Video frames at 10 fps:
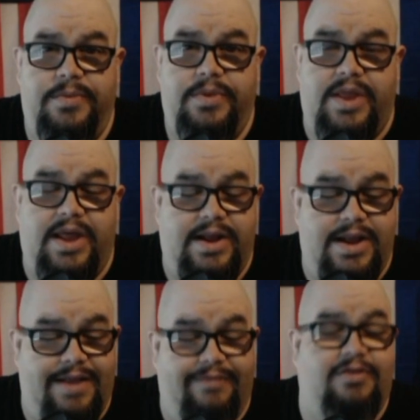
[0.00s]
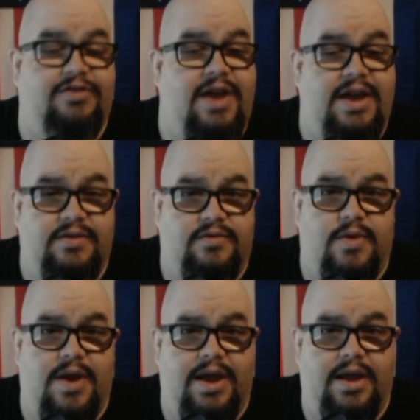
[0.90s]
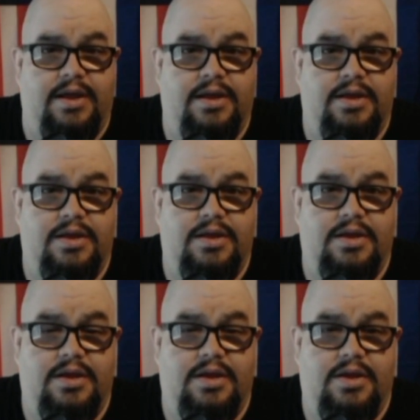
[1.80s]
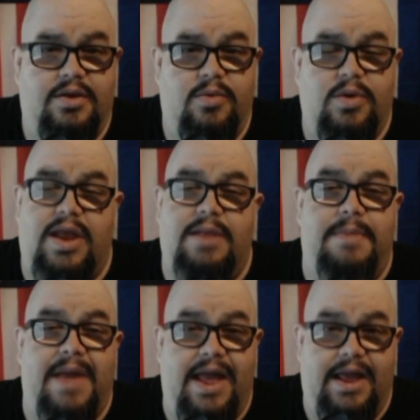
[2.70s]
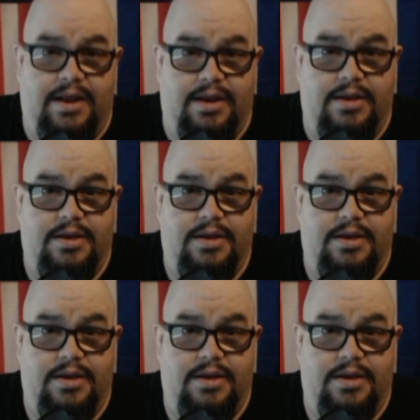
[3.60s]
that left us high and dry were getting paid.